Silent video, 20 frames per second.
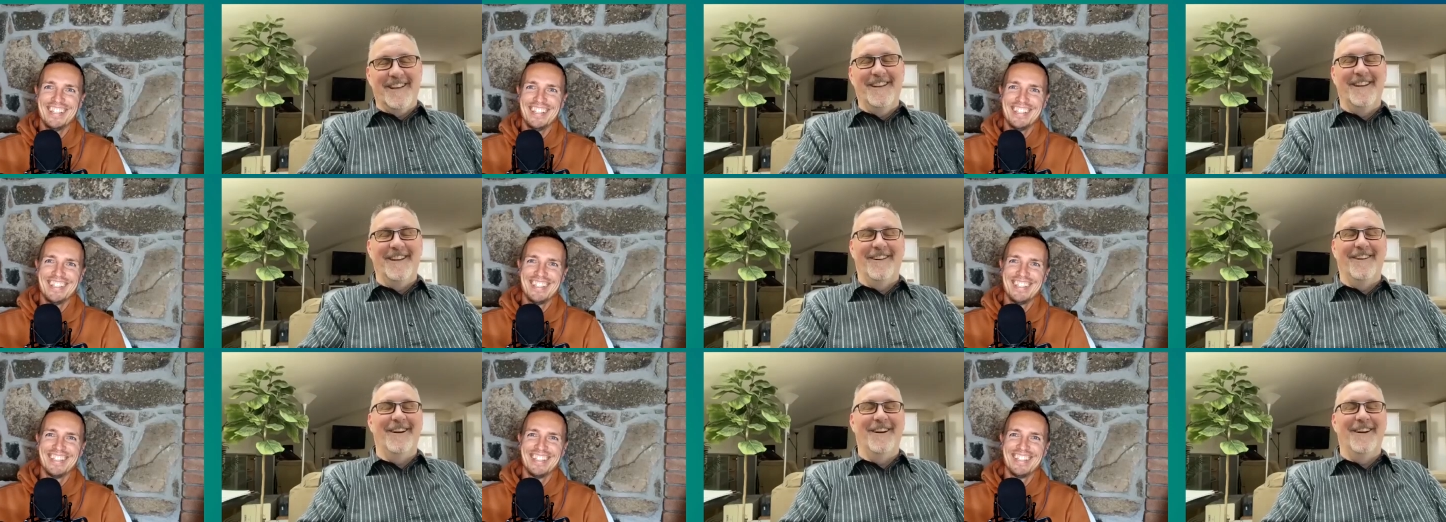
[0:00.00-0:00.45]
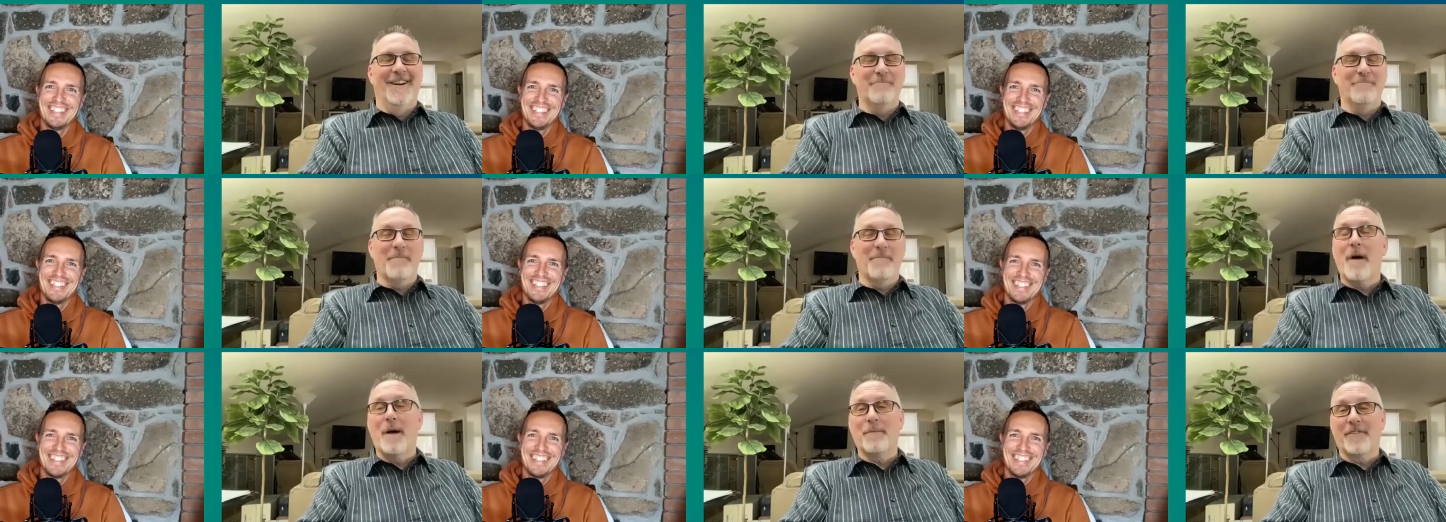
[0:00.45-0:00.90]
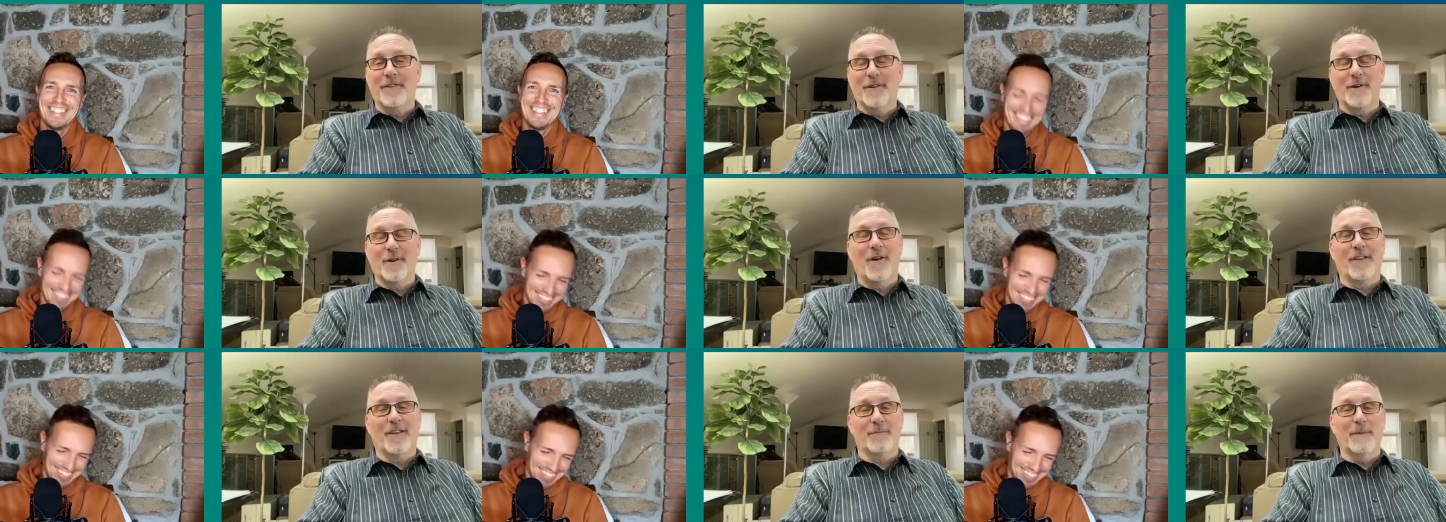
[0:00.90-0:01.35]
Speaker 1: All right. My mom still
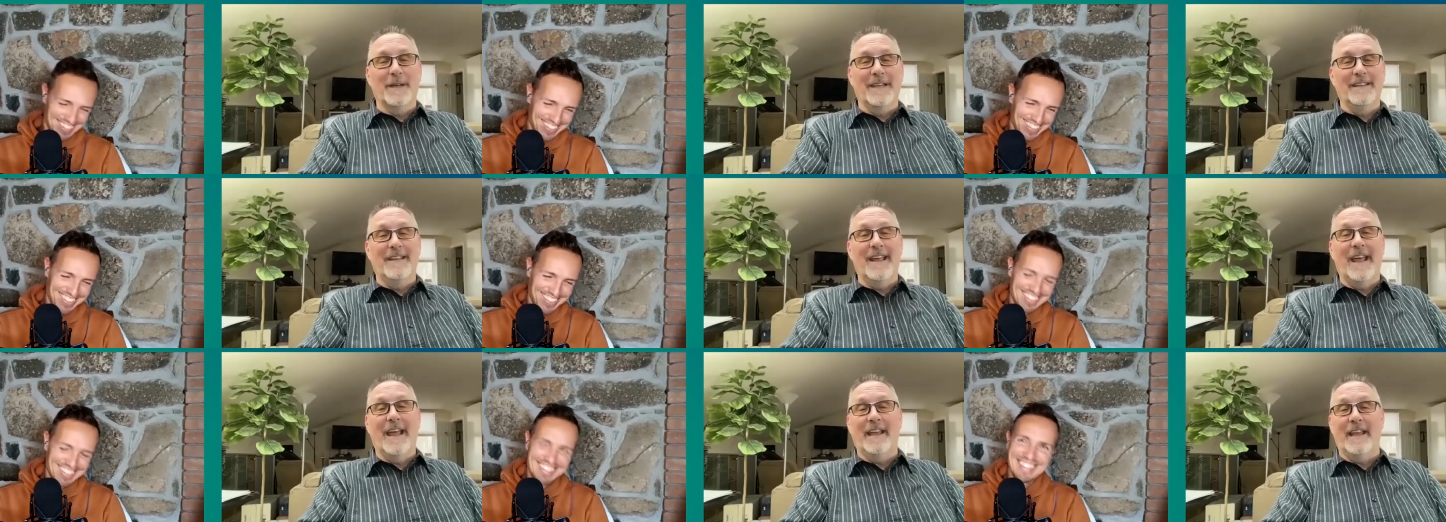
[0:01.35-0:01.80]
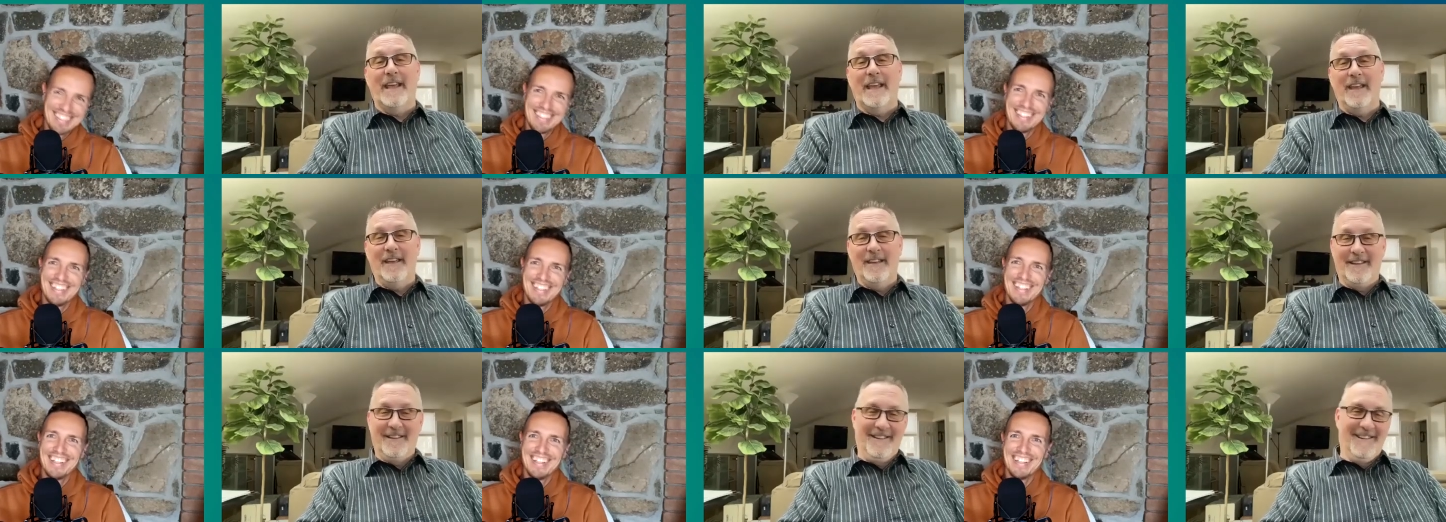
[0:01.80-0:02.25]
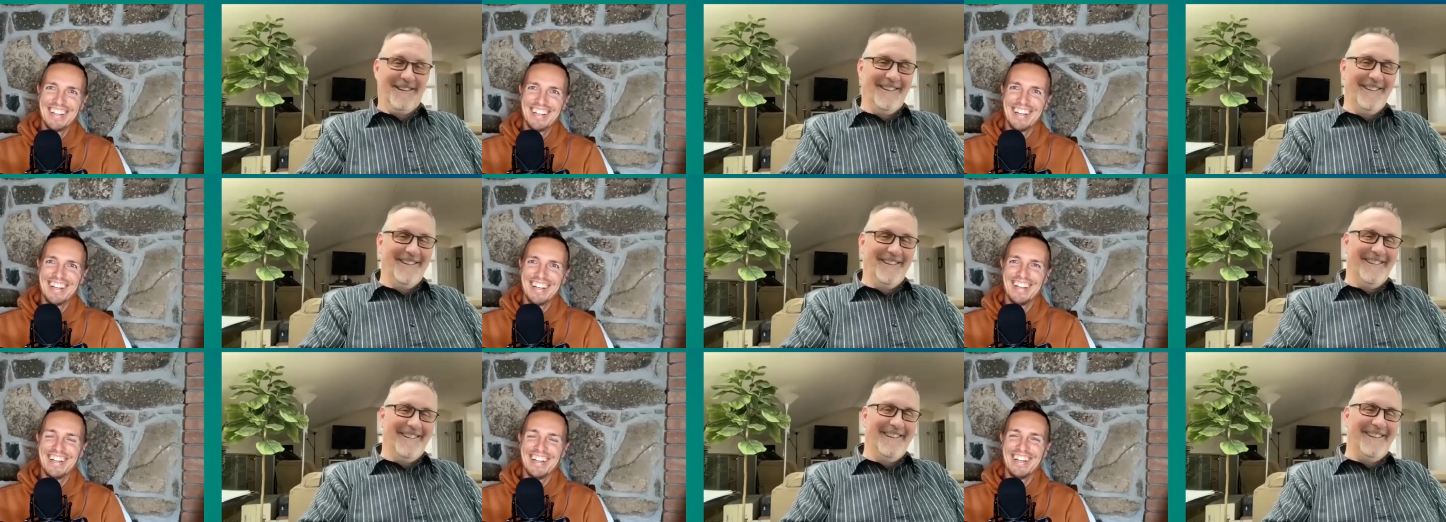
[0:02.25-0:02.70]
calls me Danny.
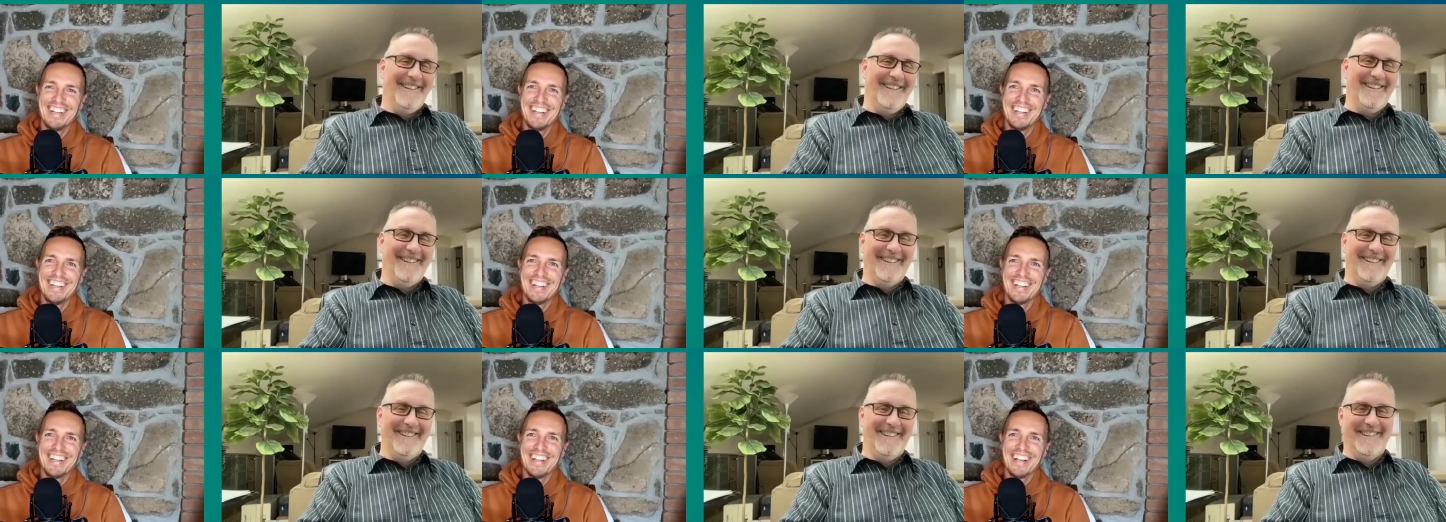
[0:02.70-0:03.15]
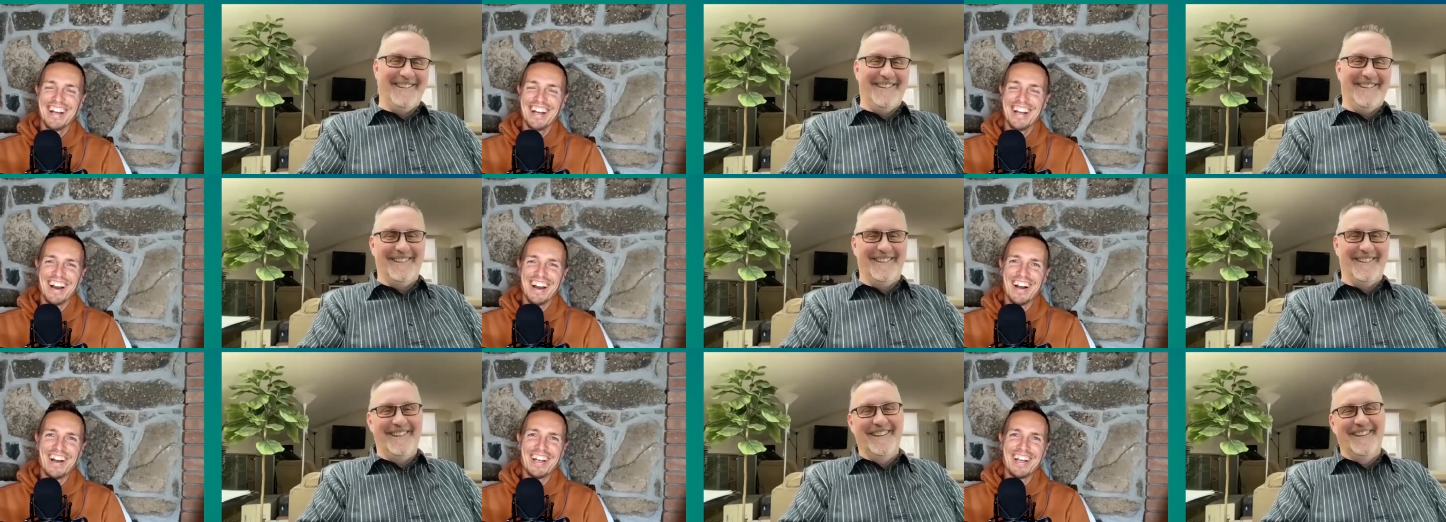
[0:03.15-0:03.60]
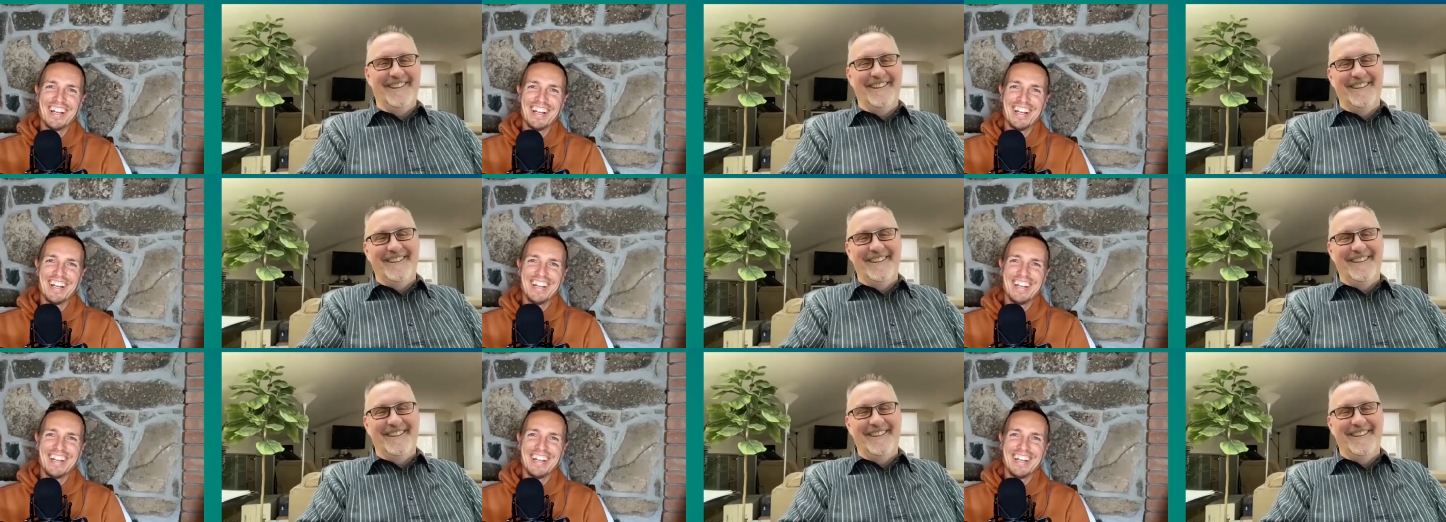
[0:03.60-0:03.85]
All right.